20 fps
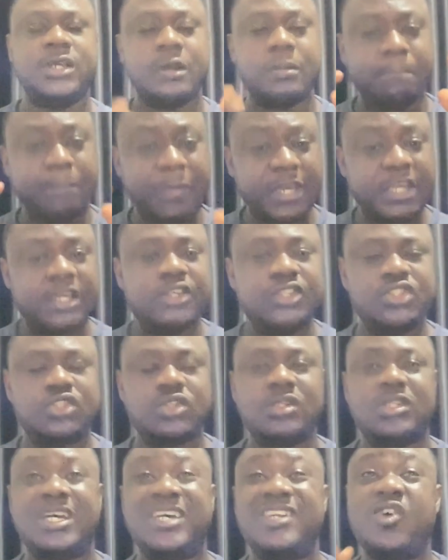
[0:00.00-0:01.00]
Making sure
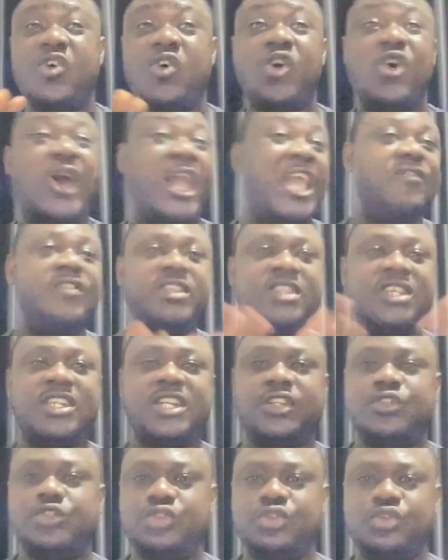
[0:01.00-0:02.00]
that everything that
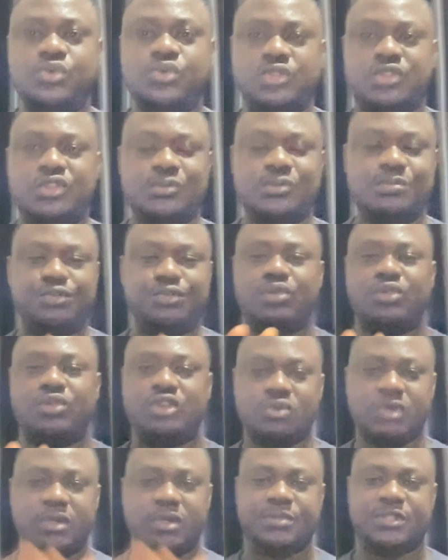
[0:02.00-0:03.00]
you use to build your
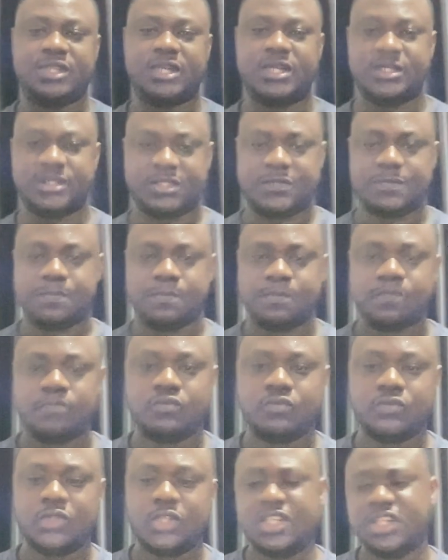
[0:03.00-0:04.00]
website
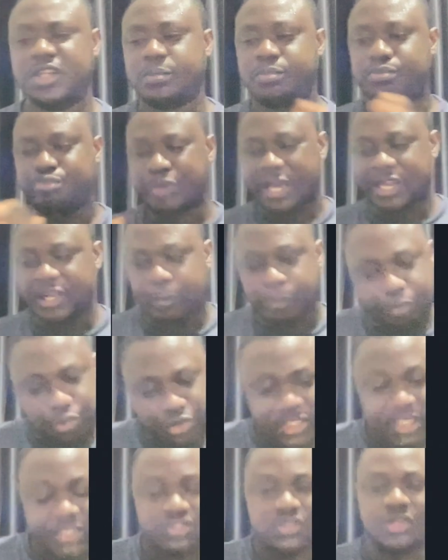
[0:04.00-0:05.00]
and the
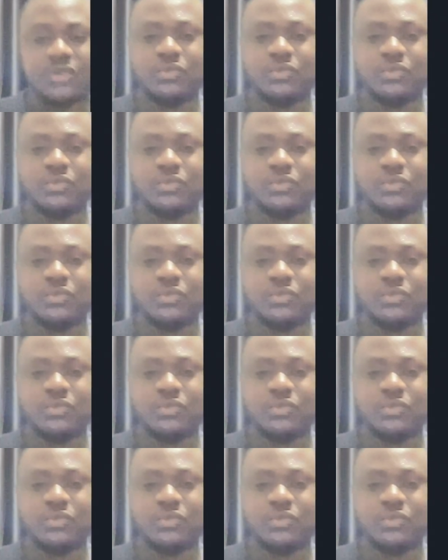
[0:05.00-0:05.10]
process